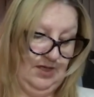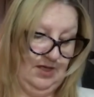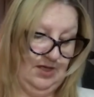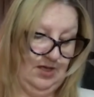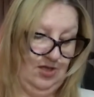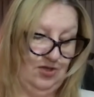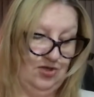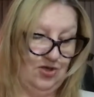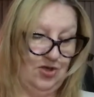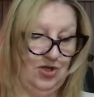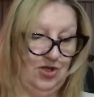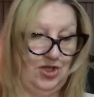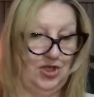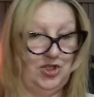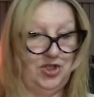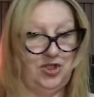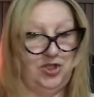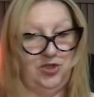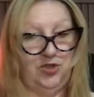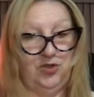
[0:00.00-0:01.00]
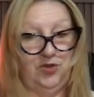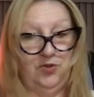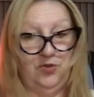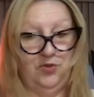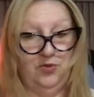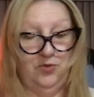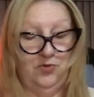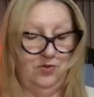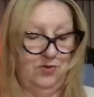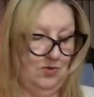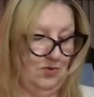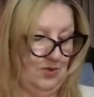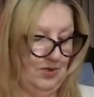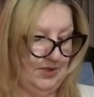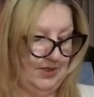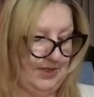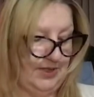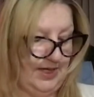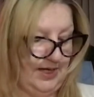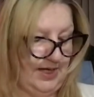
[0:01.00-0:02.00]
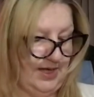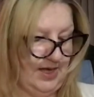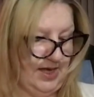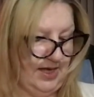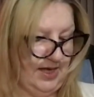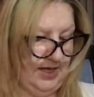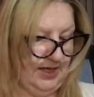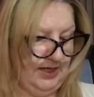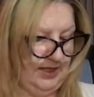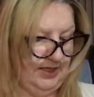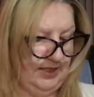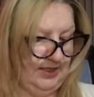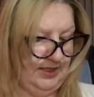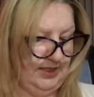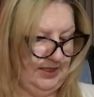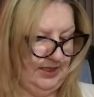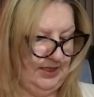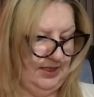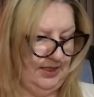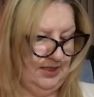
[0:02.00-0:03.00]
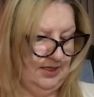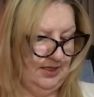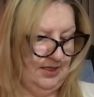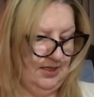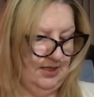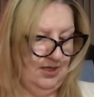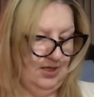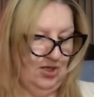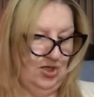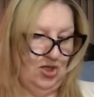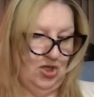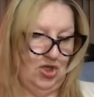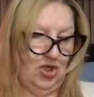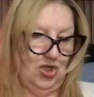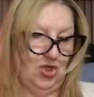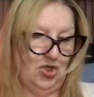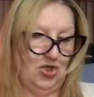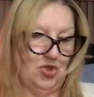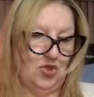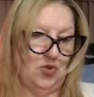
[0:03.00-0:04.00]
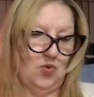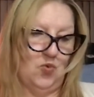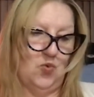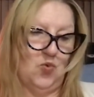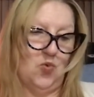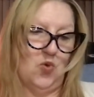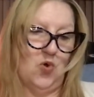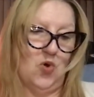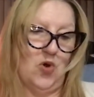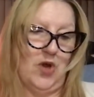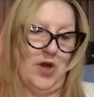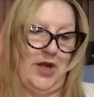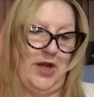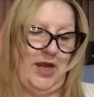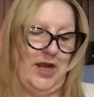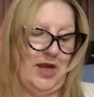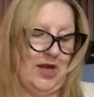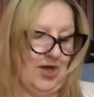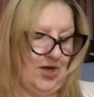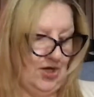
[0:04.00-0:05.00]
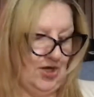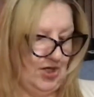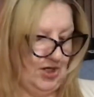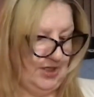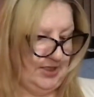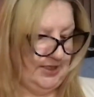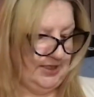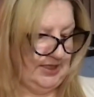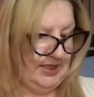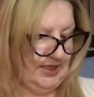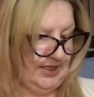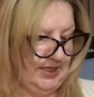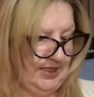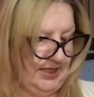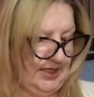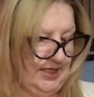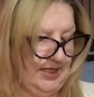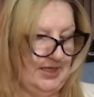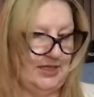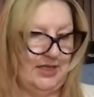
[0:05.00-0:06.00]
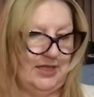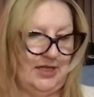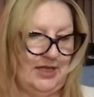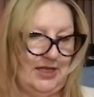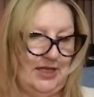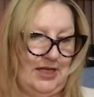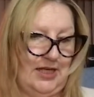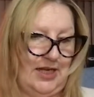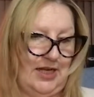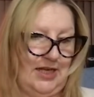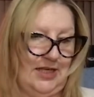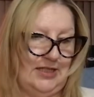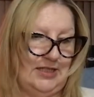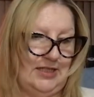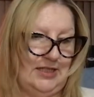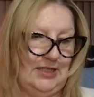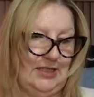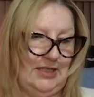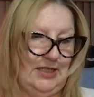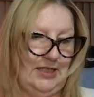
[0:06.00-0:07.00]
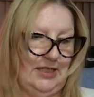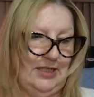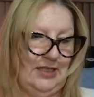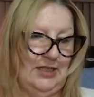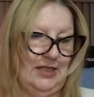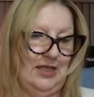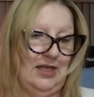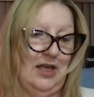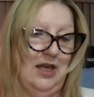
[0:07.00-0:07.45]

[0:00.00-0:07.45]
and 32, we'll say 90 and 20, 110 and 18.